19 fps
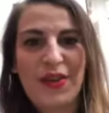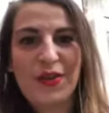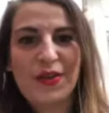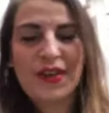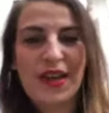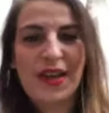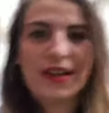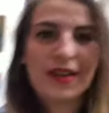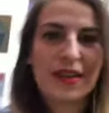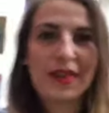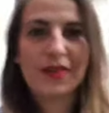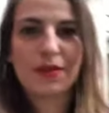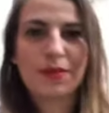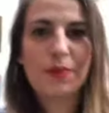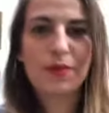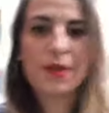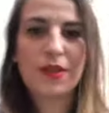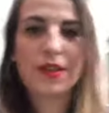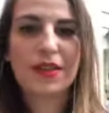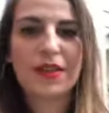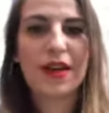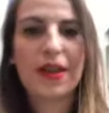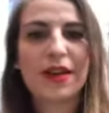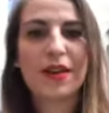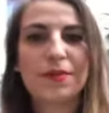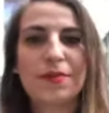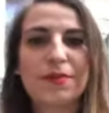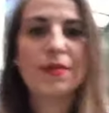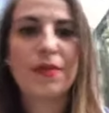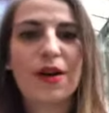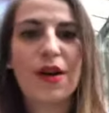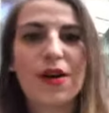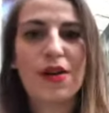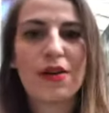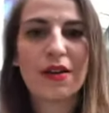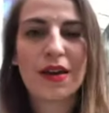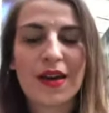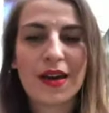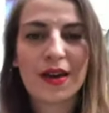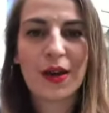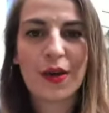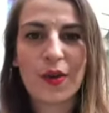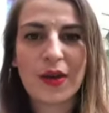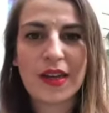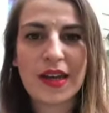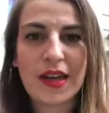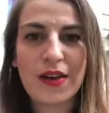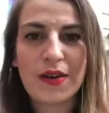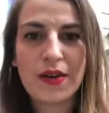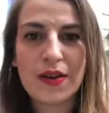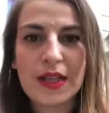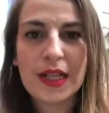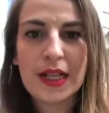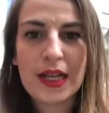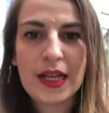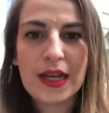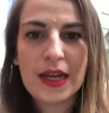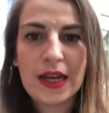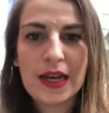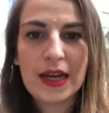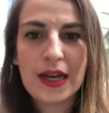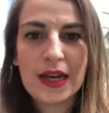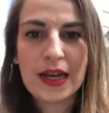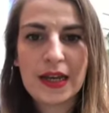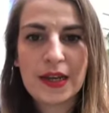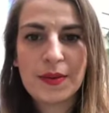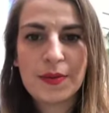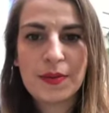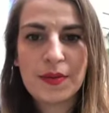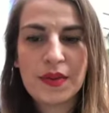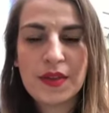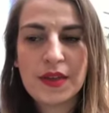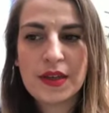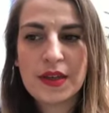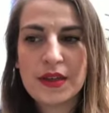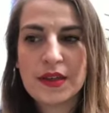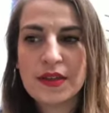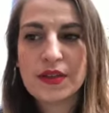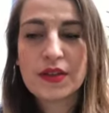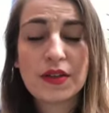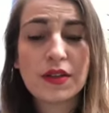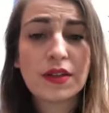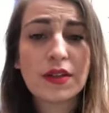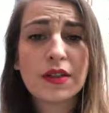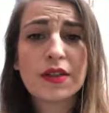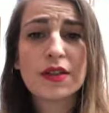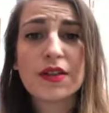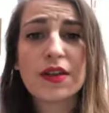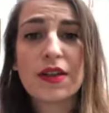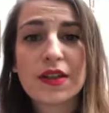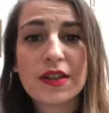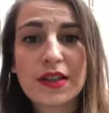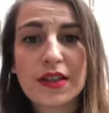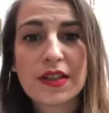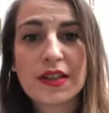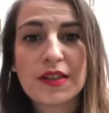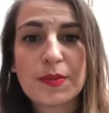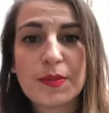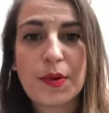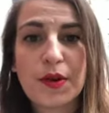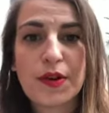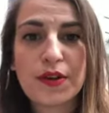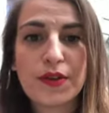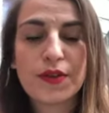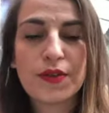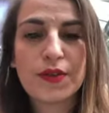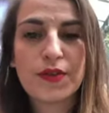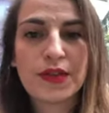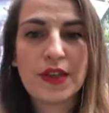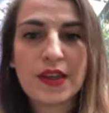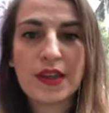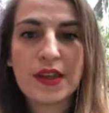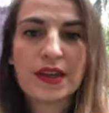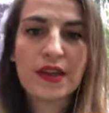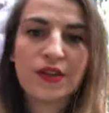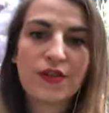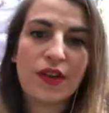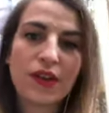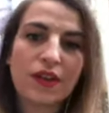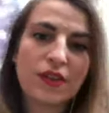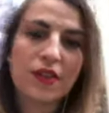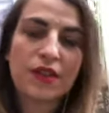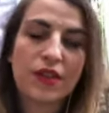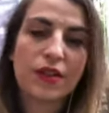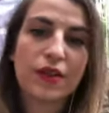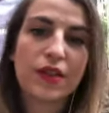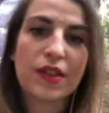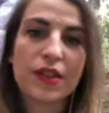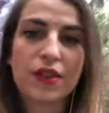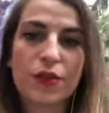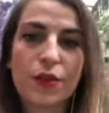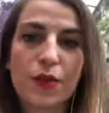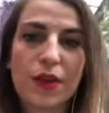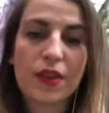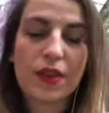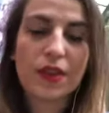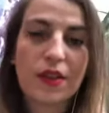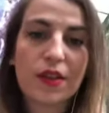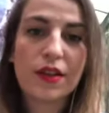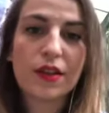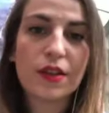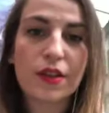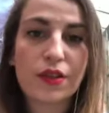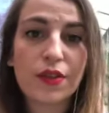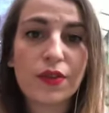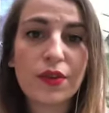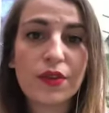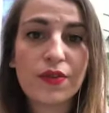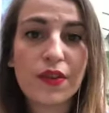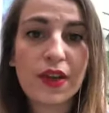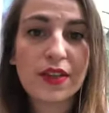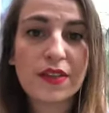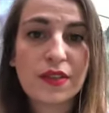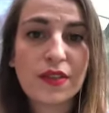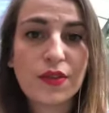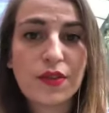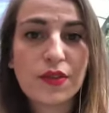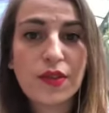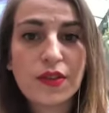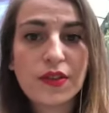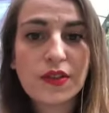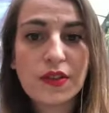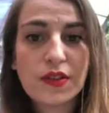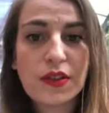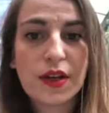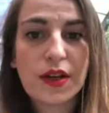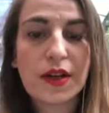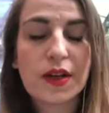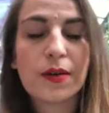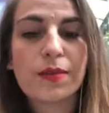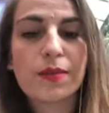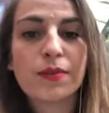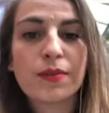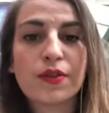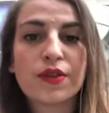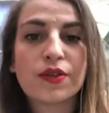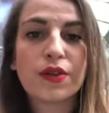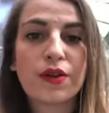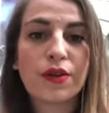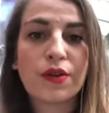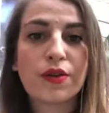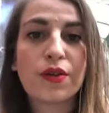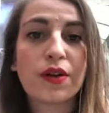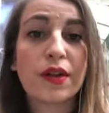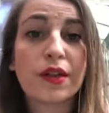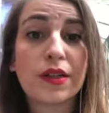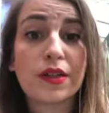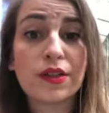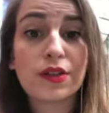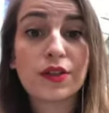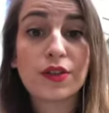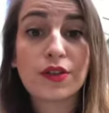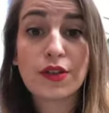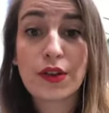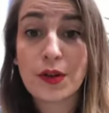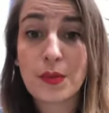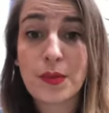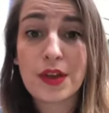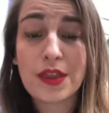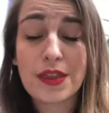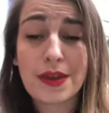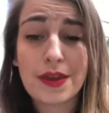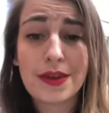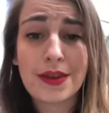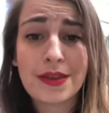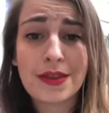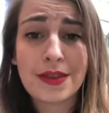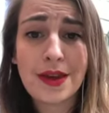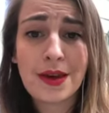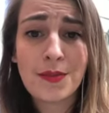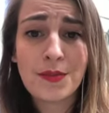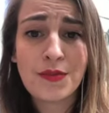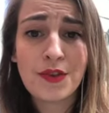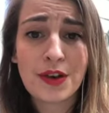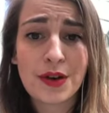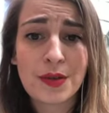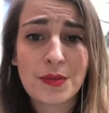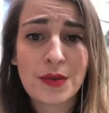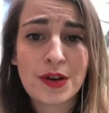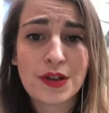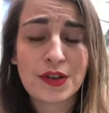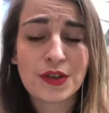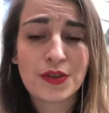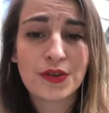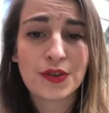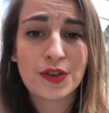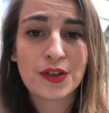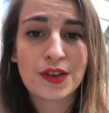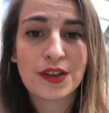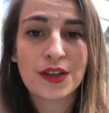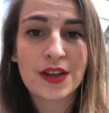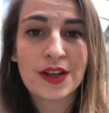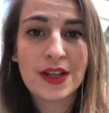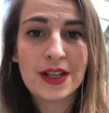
Okay, well, um, I'll get going now. Um, this artist talk is part of the event series with the Lacuna Festivals, um, so I should start by thanking them very much for